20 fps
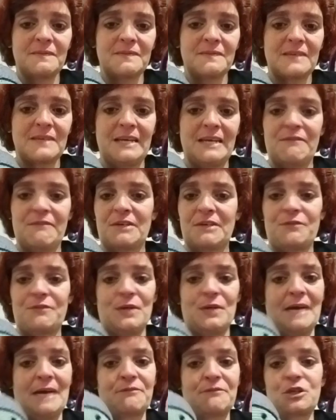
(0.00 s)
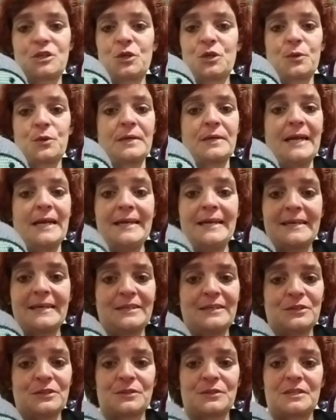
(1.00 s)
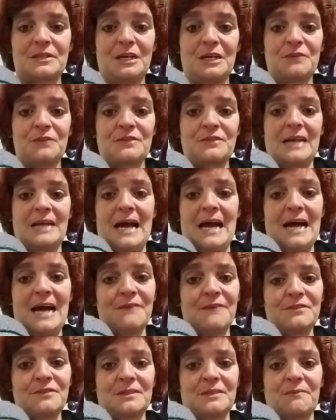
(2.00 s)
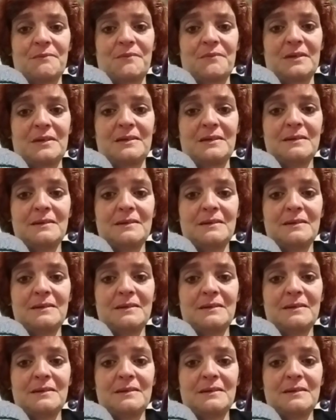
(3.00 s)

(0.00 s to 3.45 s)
Even if you have to create it yourself to have something.